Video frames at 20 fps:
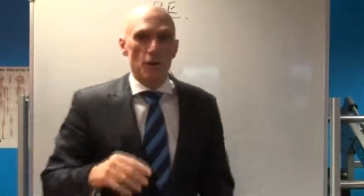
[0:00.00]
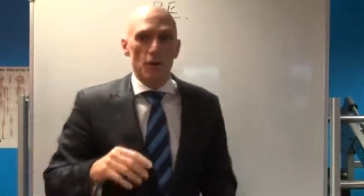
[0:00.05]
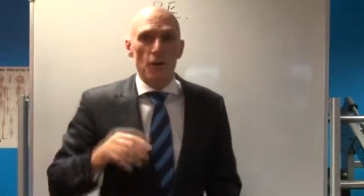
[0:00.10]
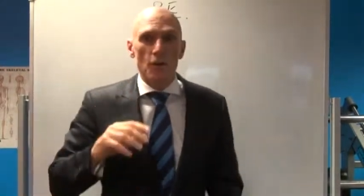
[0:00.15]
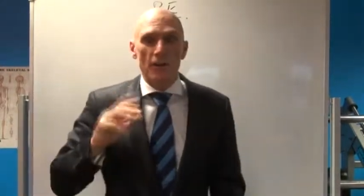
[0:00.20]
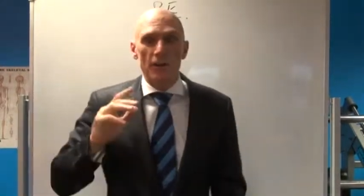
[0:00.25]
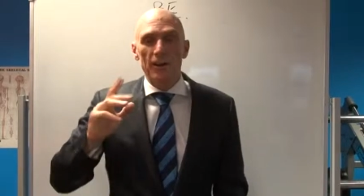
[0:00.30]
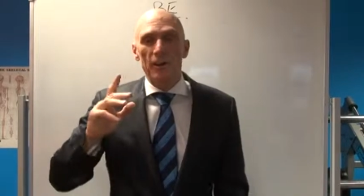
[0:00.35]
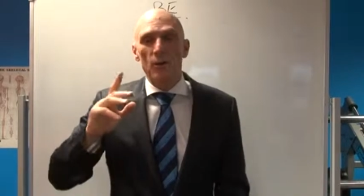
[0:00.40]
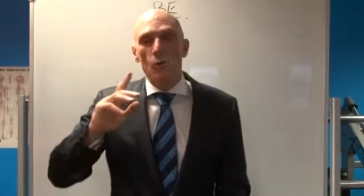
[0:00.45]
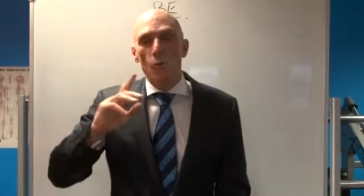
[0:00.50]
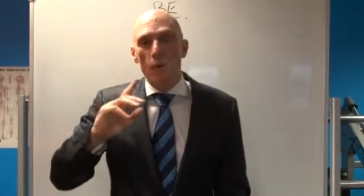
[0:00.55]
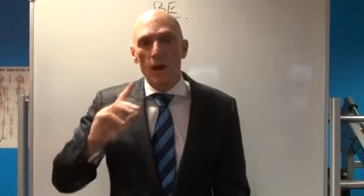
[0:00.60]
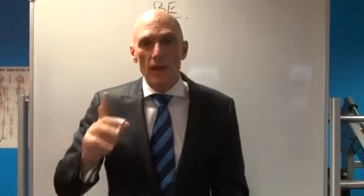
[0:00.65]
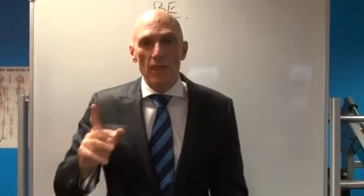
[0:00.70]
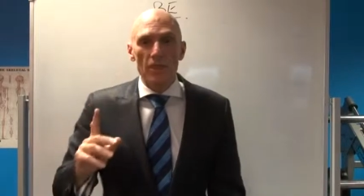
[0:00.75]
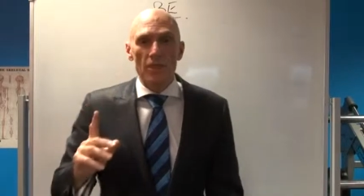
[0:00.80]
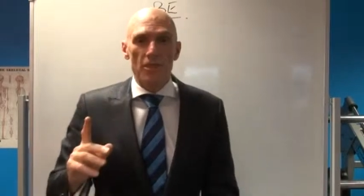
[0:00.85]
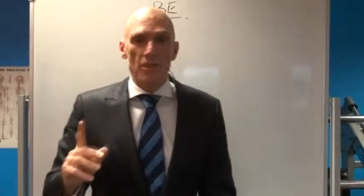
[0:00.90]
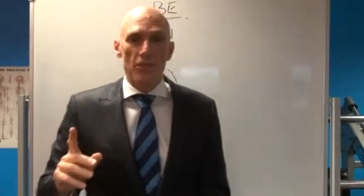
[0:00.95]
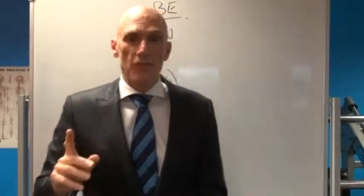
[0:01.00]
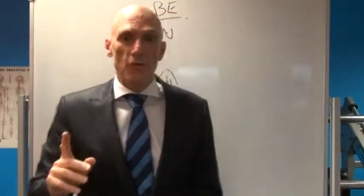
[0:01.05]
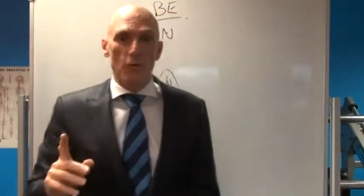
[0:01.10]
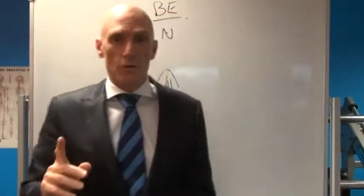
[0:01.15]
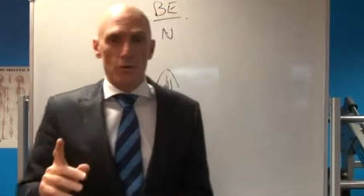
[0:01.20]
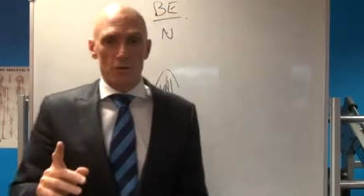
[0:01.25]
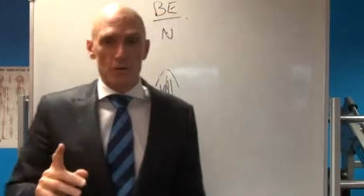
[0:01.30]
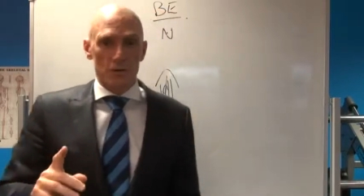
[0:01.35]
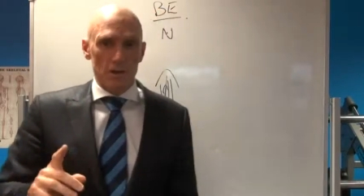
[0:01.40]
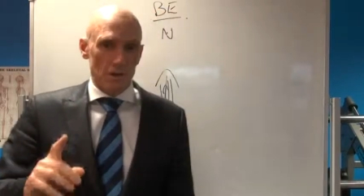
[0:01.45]
You're only one
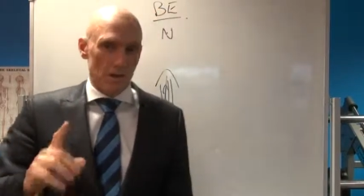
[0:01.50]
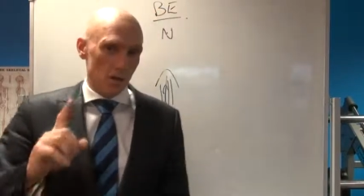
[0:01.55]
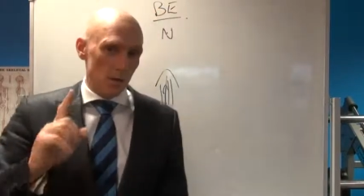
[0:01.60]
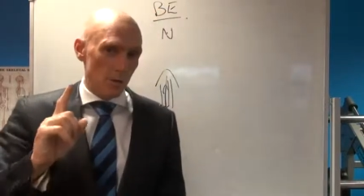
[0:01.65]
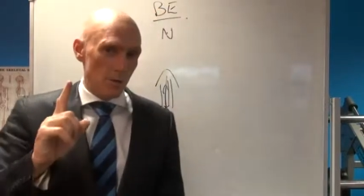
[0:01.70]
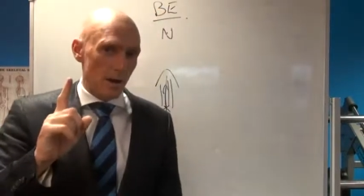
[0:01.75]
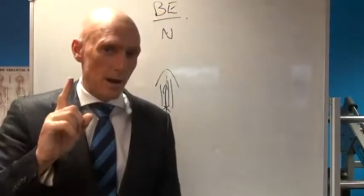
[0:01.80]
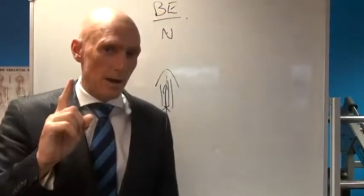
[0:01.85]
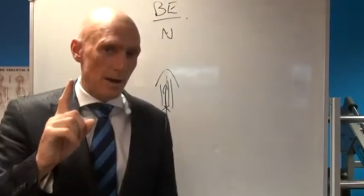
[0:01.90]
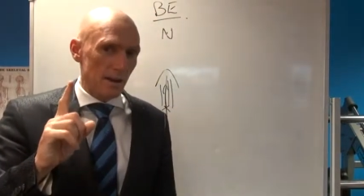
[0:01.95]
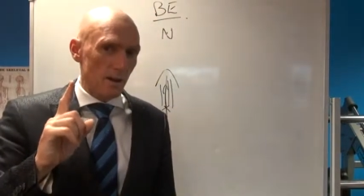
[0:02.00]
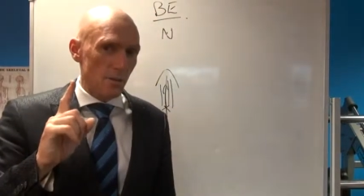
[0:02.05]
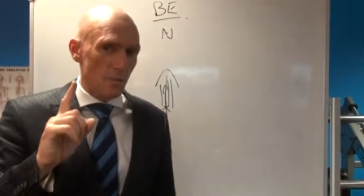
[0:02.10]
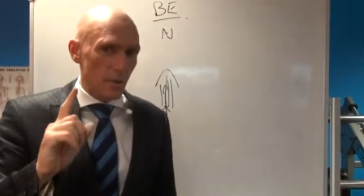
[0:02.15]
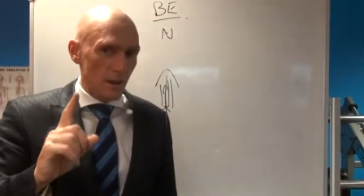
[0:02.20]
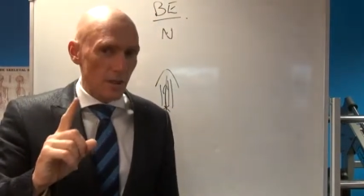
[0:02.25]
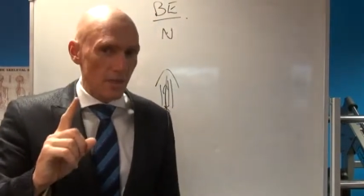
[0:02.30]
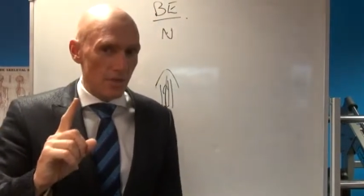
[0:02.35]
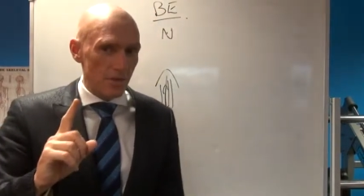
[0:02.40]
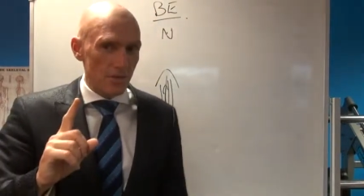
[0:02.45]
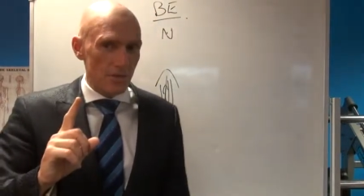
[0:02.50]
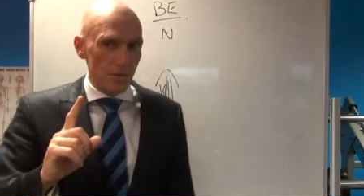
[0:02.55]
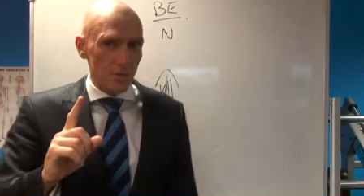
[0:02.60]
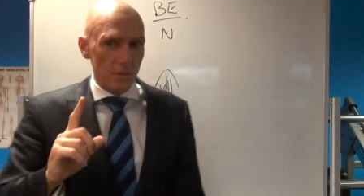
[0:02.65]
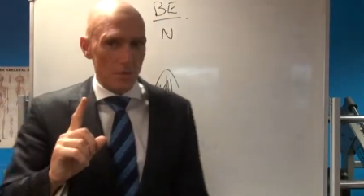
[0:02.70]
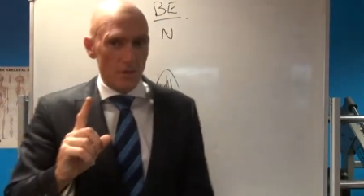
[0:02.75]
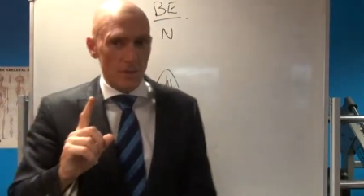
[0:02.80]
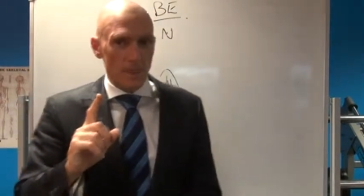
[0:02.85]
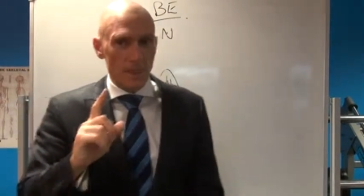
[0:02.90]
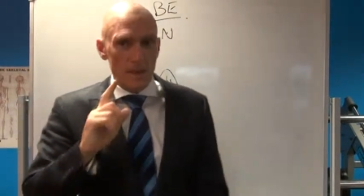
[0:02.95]
thought, you are only one
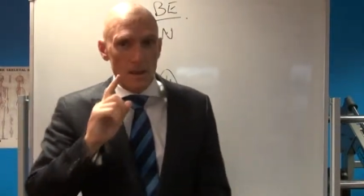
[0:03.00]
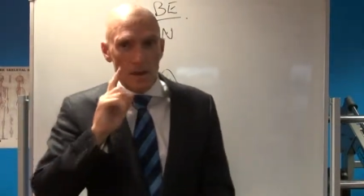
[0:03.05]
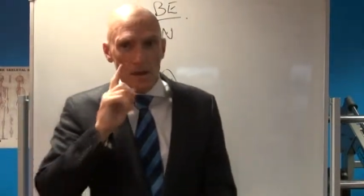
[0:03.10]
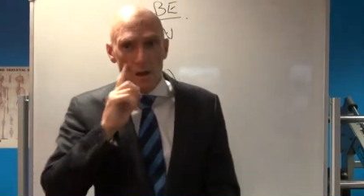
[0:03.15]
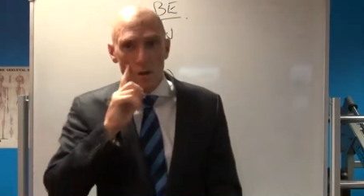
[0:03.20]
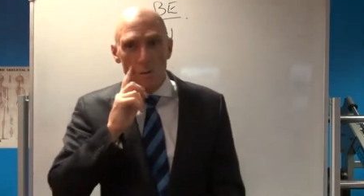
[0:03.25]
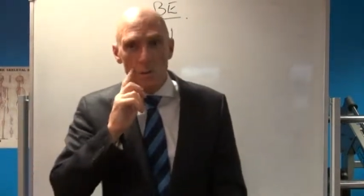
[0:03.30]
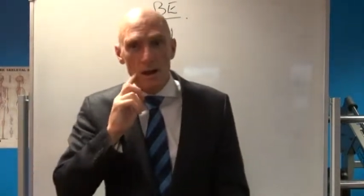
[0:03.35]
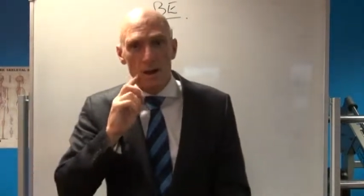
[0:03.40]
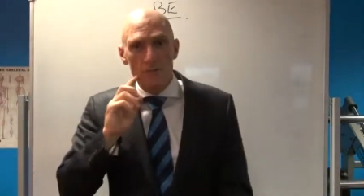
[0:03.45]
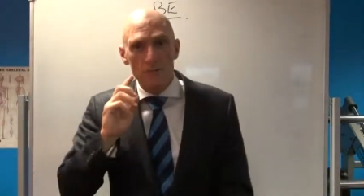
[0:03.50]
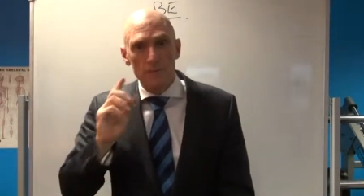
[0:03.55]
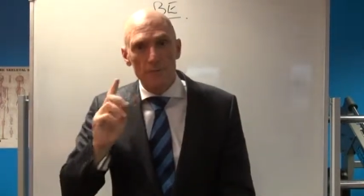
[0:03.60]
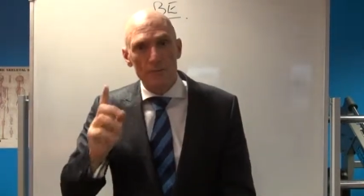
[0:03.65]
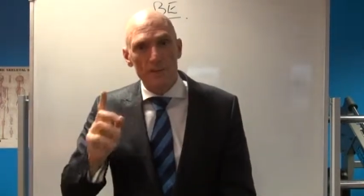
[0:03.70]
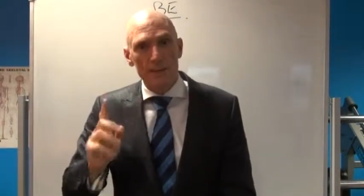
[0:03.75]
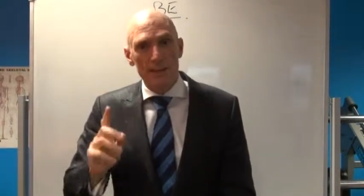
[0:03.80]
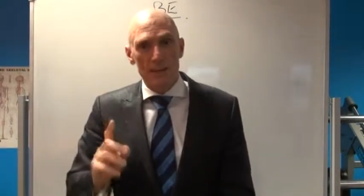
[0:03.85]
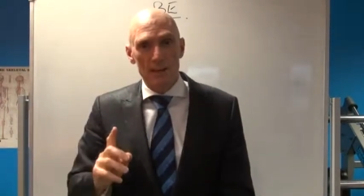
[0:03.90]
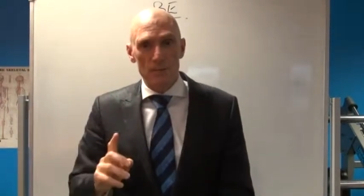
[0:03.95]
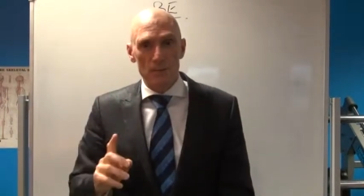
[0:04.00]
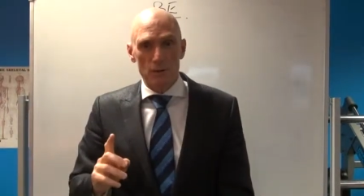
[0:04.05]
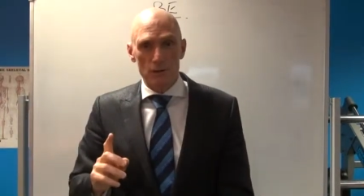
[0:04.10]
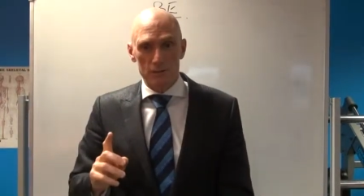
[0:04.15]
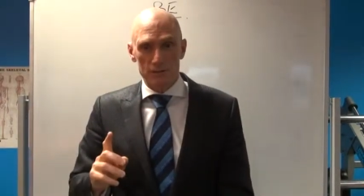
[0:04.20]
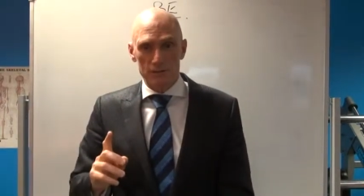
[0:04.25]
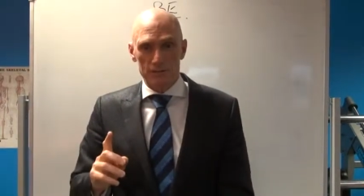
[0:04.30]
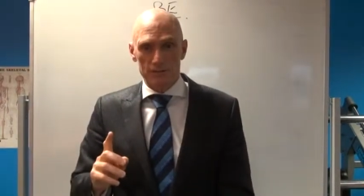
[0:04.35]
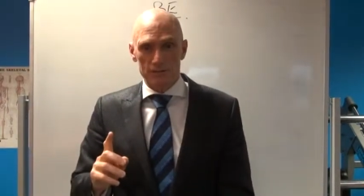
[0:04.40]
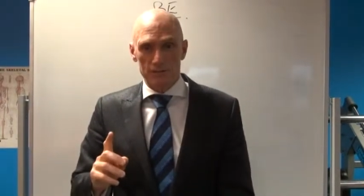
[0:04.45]
thought away from thinking
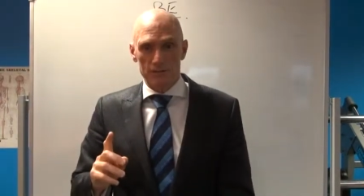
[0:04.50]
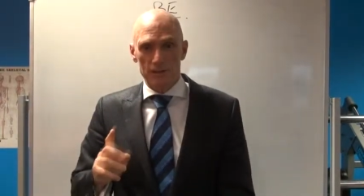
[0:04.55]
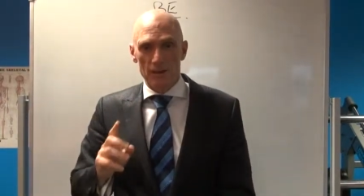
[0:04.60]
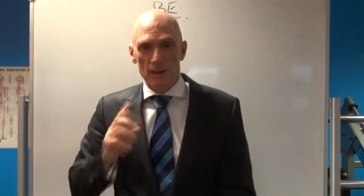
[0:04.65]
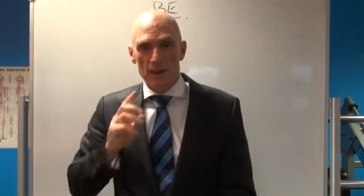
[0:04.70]
positive.